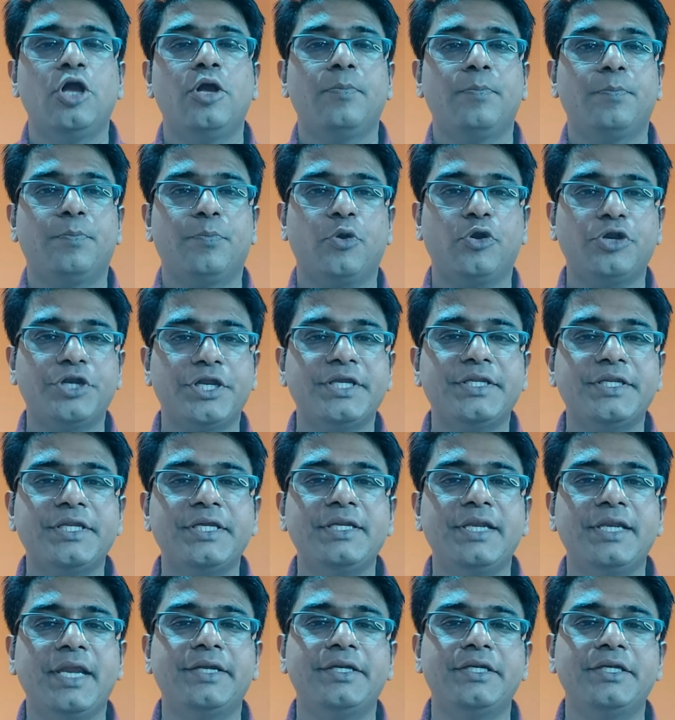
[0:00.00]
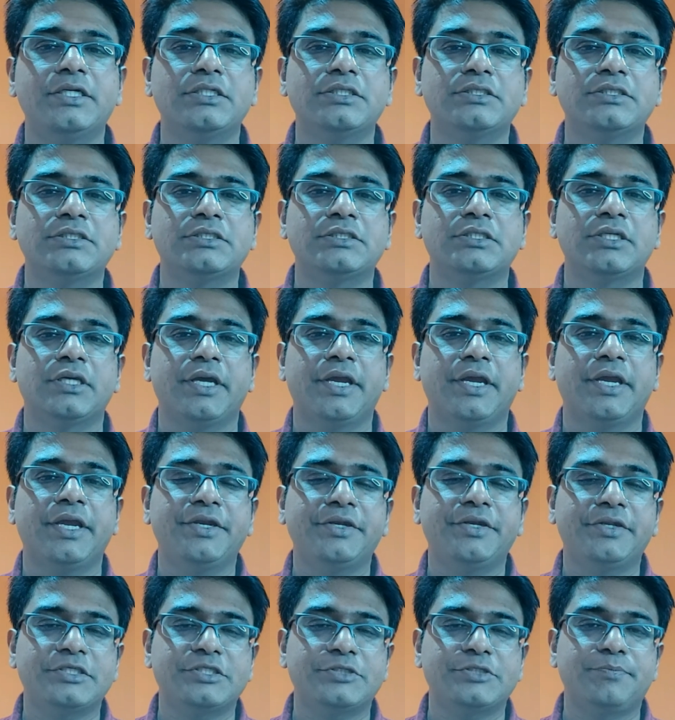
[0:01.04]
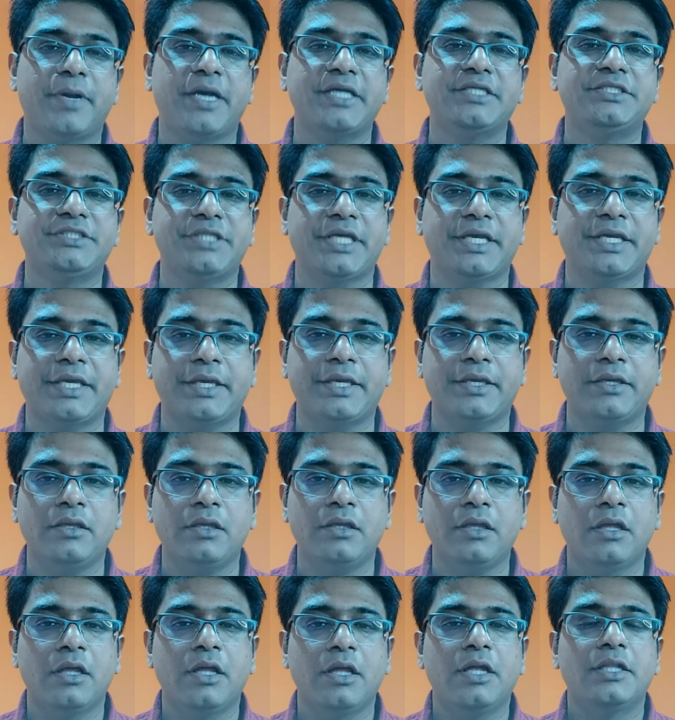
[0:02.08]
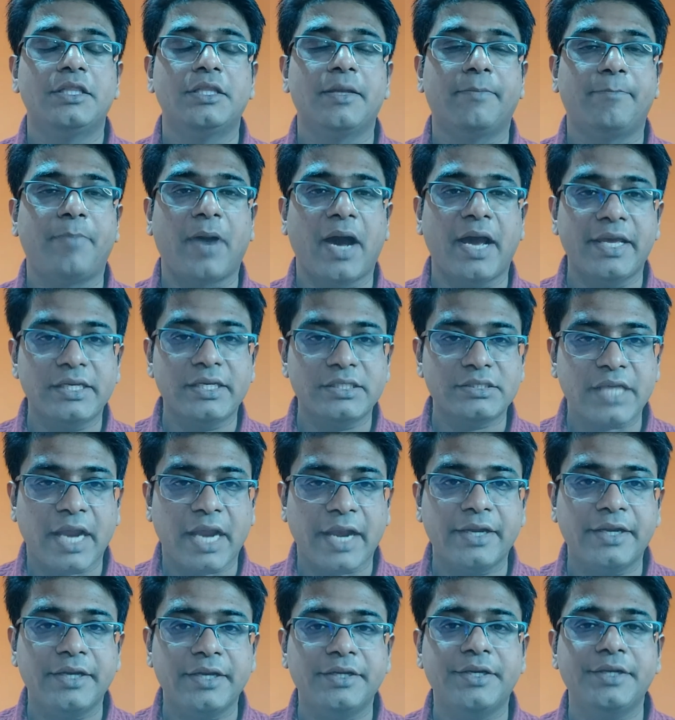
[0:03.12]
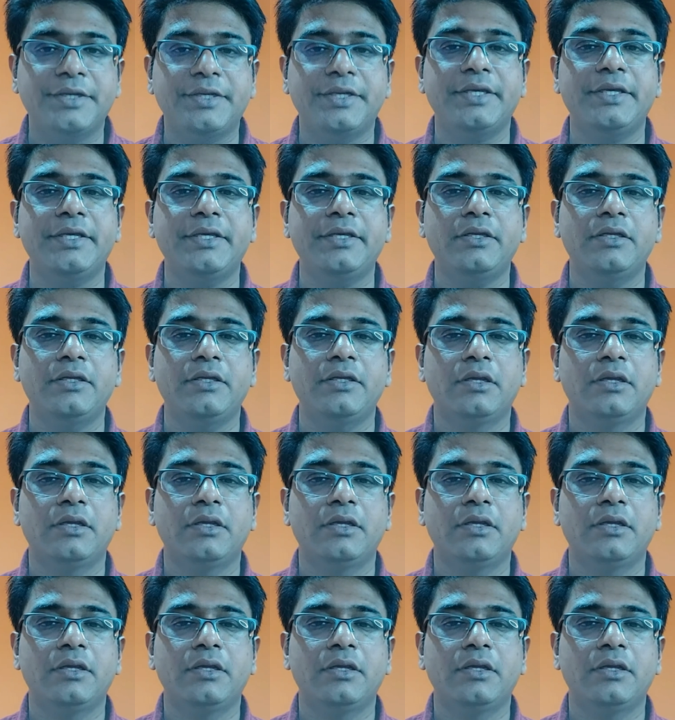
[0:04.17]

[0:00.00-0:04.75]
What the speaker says: protecting lenders' interest by checking the buyer's identity,